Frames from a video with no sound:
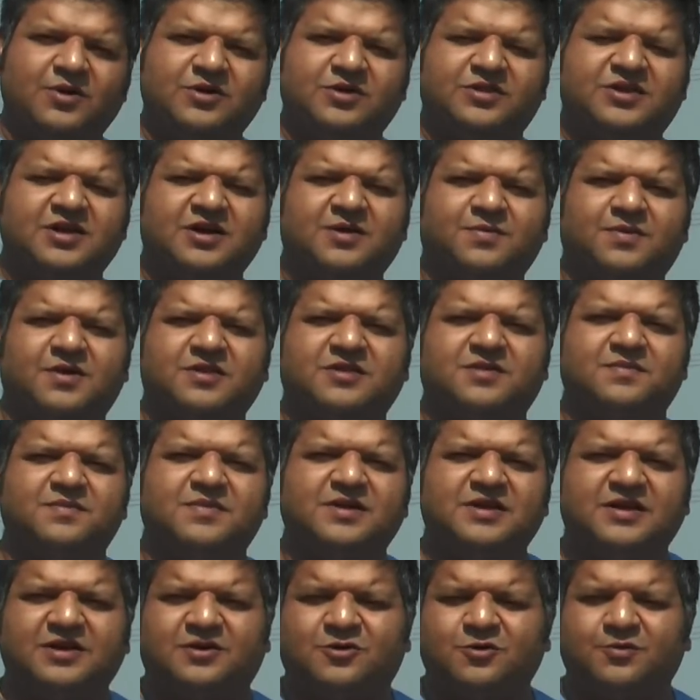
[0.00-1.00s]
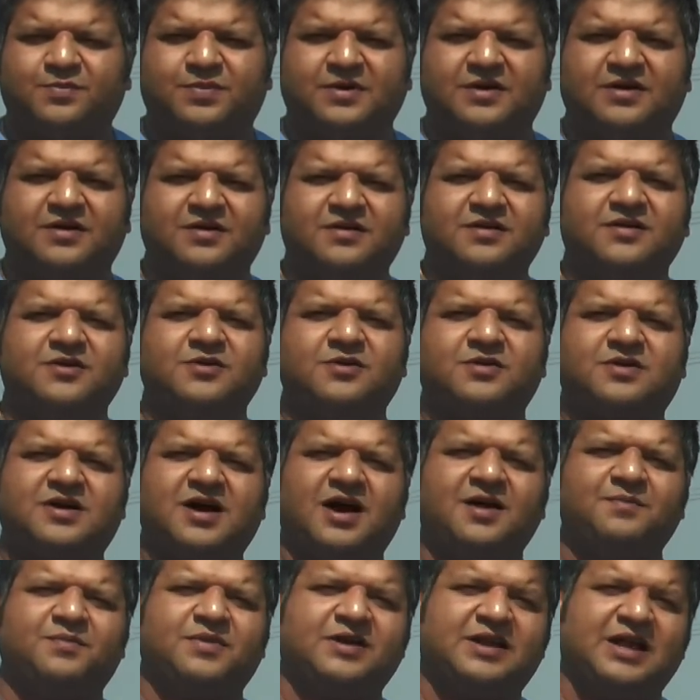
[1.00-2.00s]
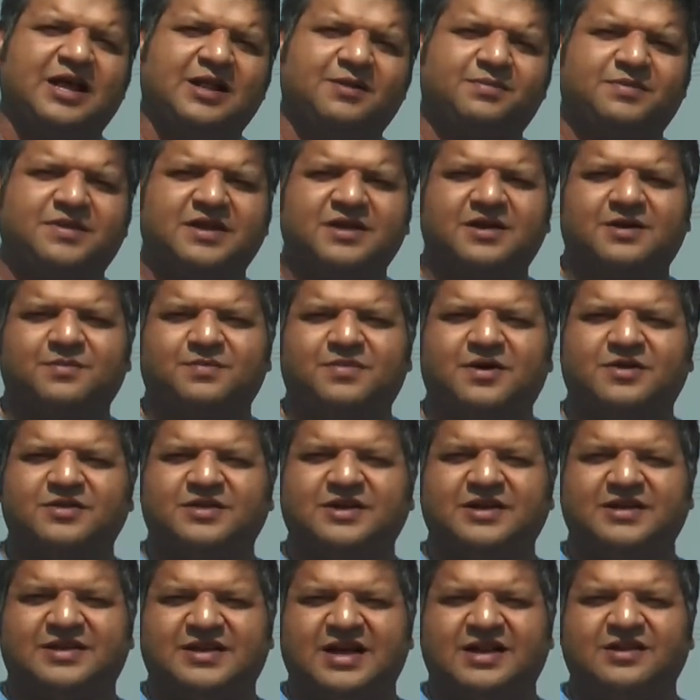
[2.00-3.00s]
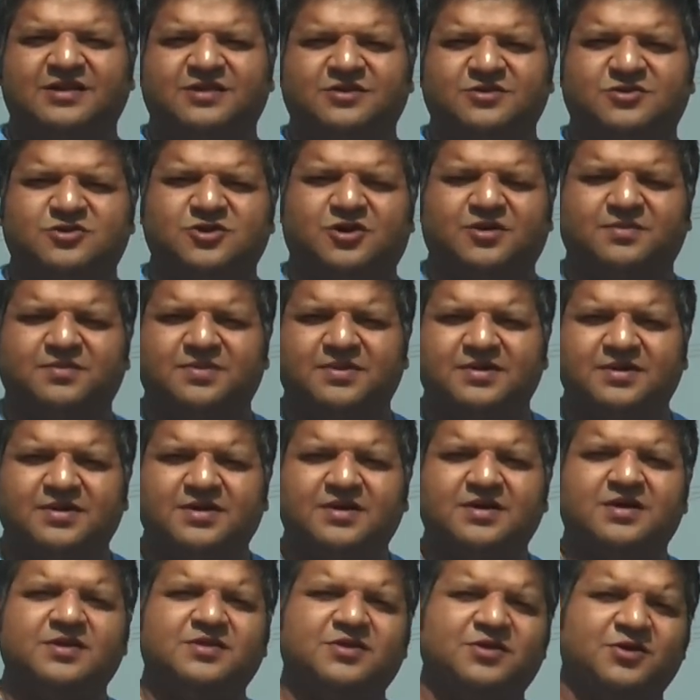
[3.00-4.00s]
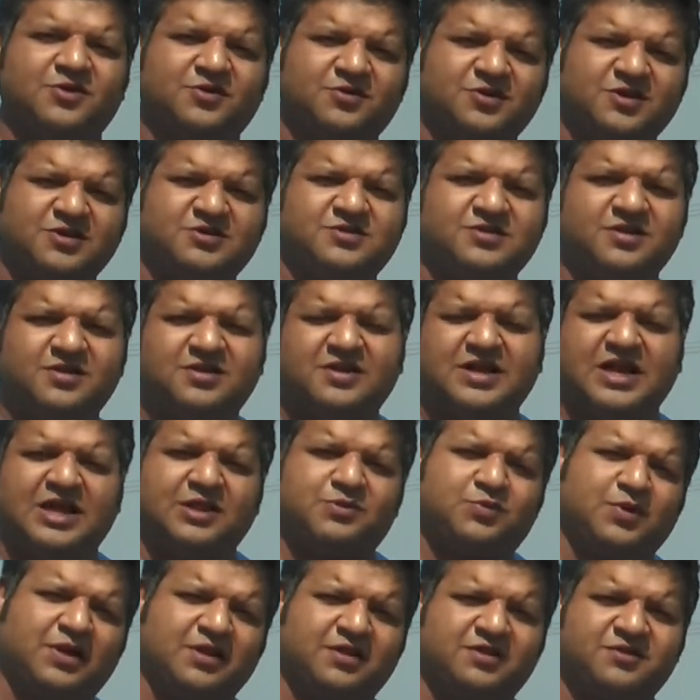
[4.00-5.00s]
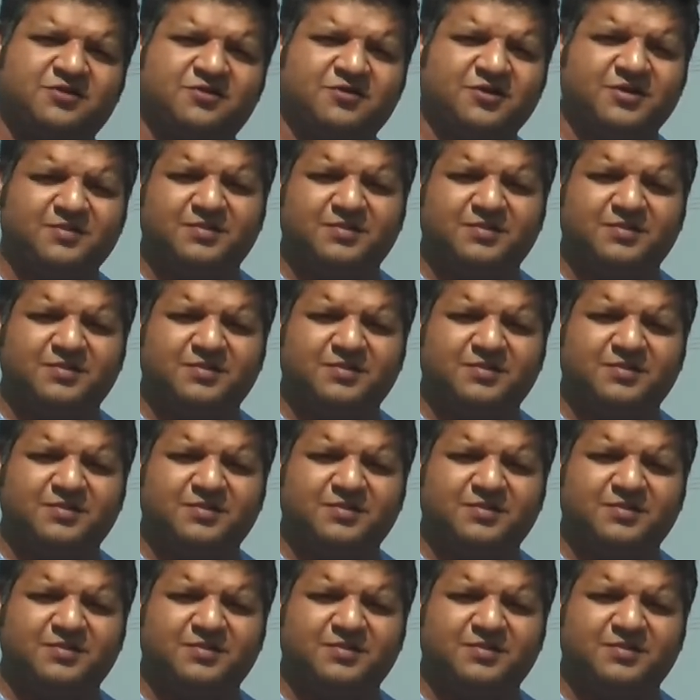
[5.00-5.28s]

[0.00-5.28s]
you think about the Mini Cooper, you can't but help think about the Italian Job, the original as well as the